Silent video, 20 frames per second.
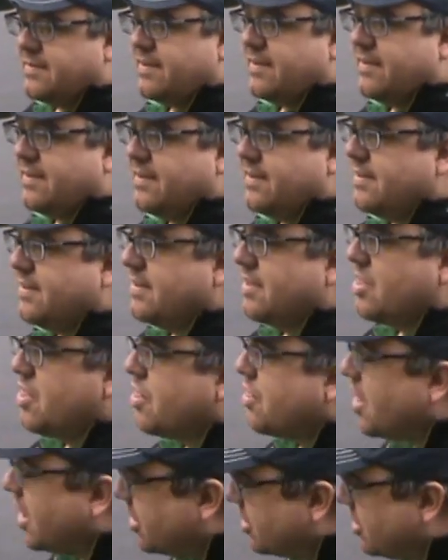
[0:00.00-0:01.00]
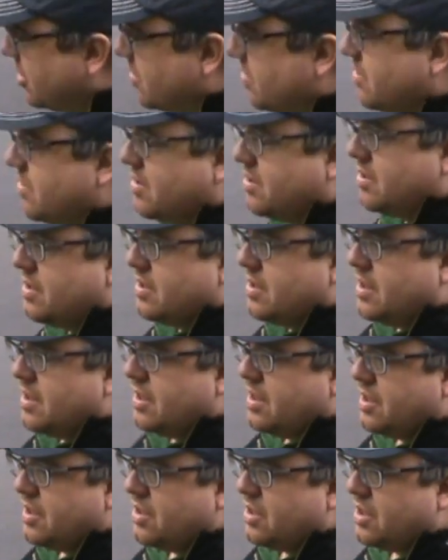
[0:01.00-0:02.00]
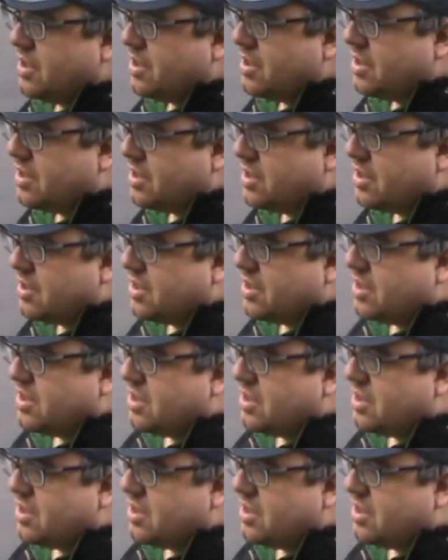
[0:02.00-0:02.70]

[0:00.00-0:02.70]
You know, um, Thank um, you. I, we have to ask you this.